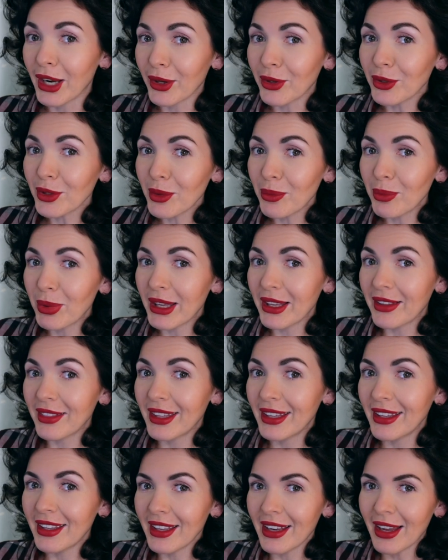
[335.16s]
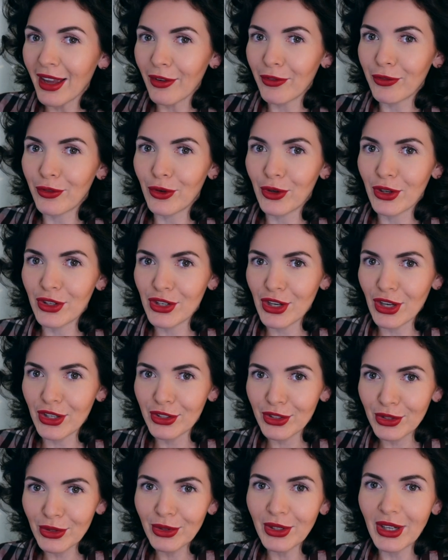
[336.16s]
I couldn't pick the area for
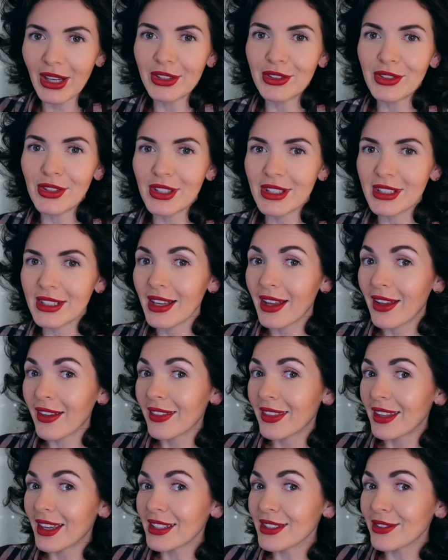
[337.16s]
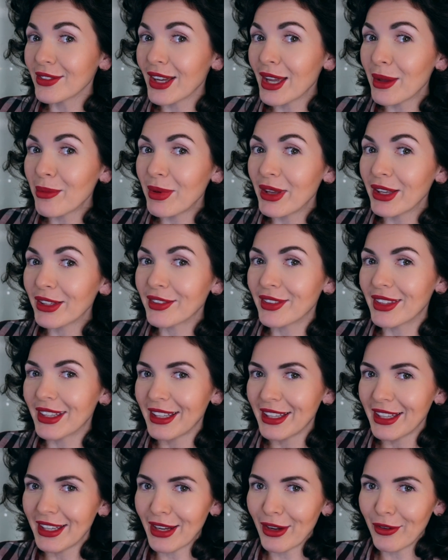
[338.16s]
just two countries, that's why I picked
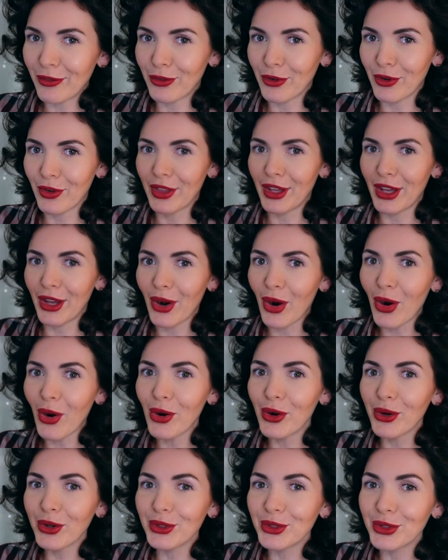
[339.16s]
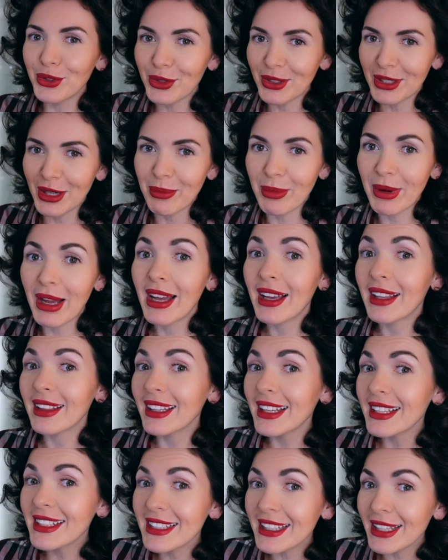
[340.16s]
the area for the whole Europe.
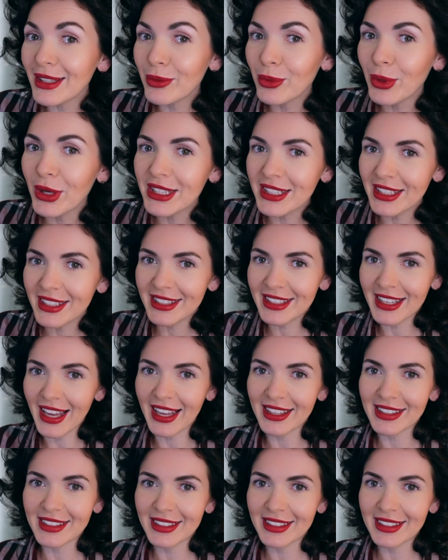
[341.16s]
Let's see what's inside.